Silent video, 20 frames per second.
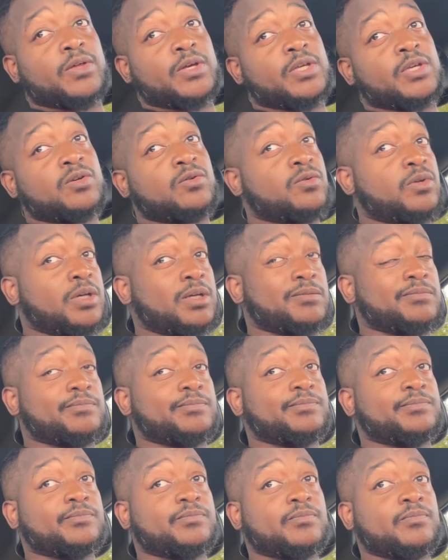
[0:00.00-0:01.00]
unit.
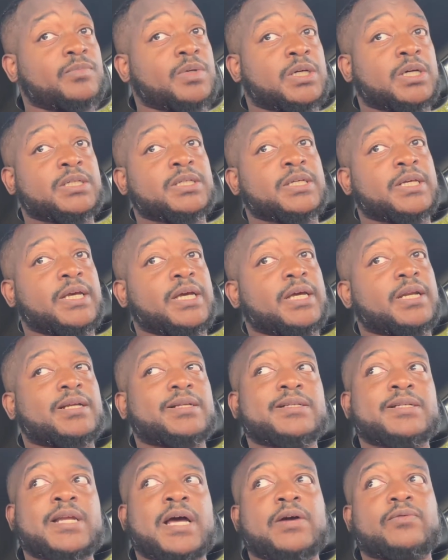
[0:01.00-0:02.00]
Because again,
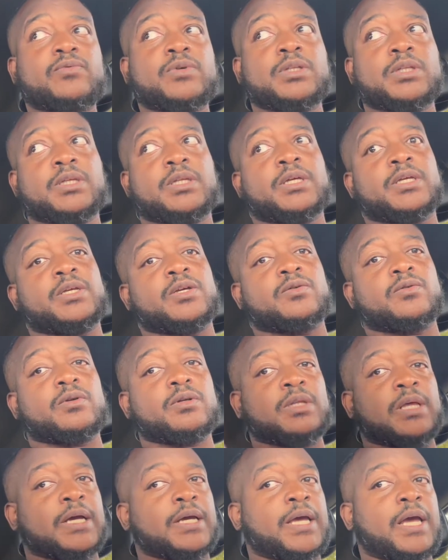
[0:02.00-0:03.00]
it's not really the unit.
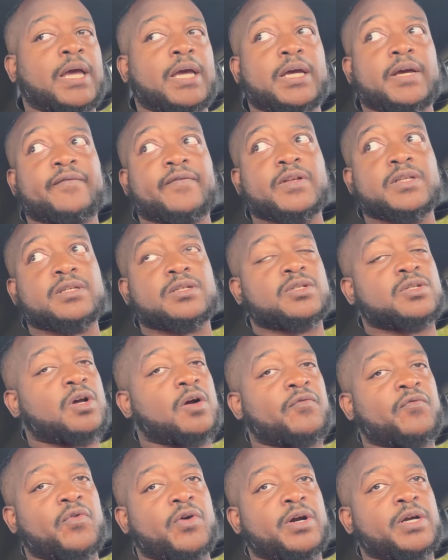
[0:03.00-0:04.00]
Like, hey, if it's a
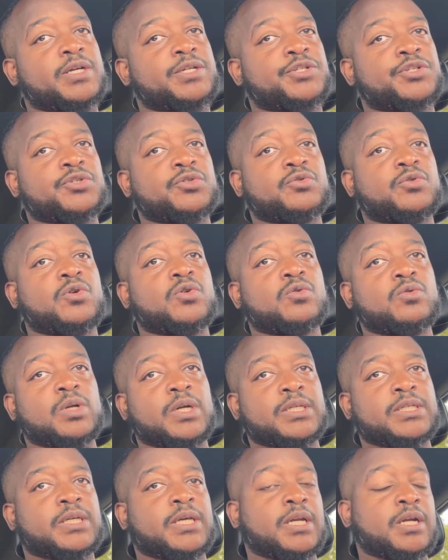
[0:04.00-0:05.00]
software issue, cool,
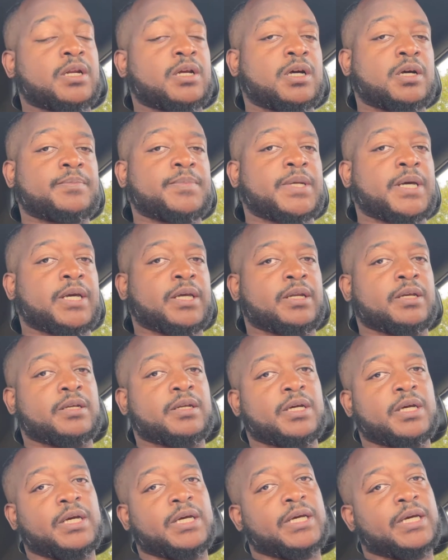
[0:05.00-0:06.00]
let's get it updated,
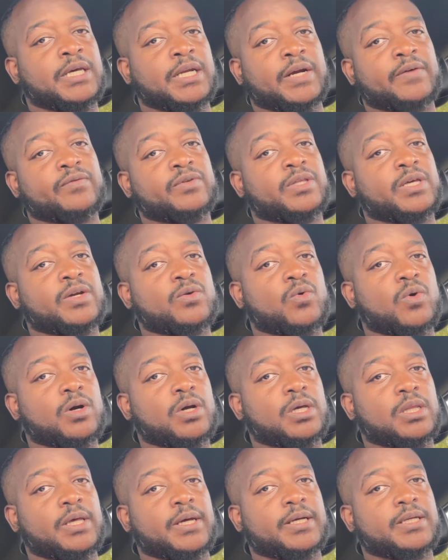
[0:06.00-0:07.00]
get everything
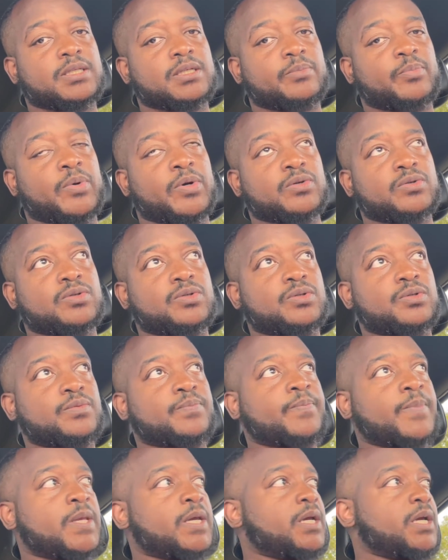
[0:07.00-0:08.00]
working like it's supposed to.
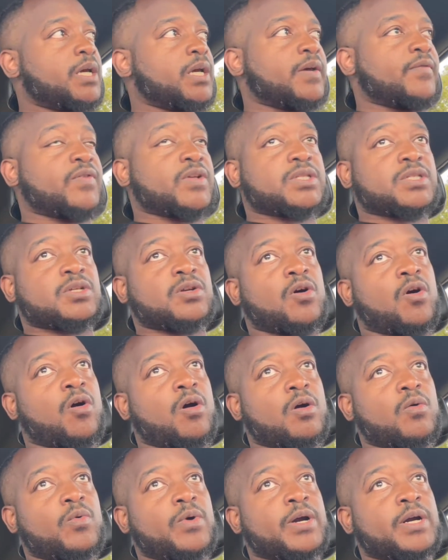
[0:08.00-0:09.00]
If it's a
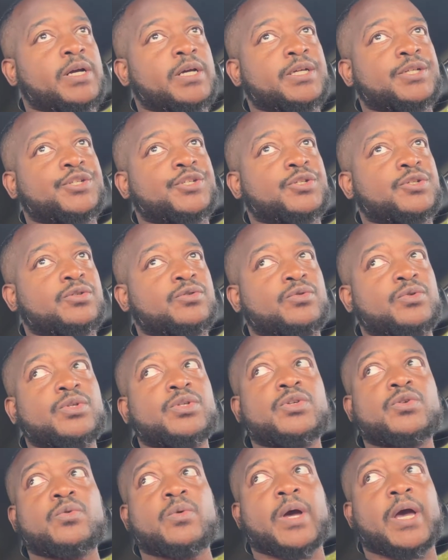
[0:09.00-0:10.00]
hardware issue and
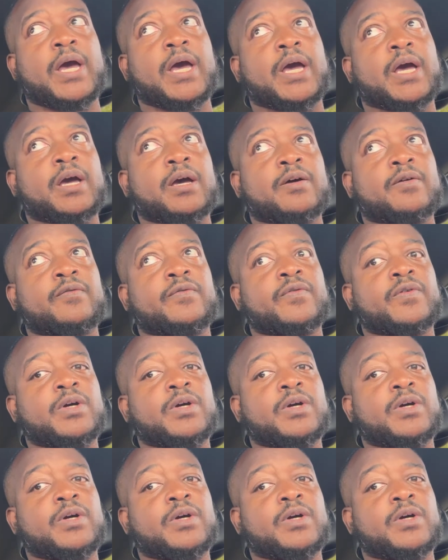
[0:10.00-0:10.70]
you have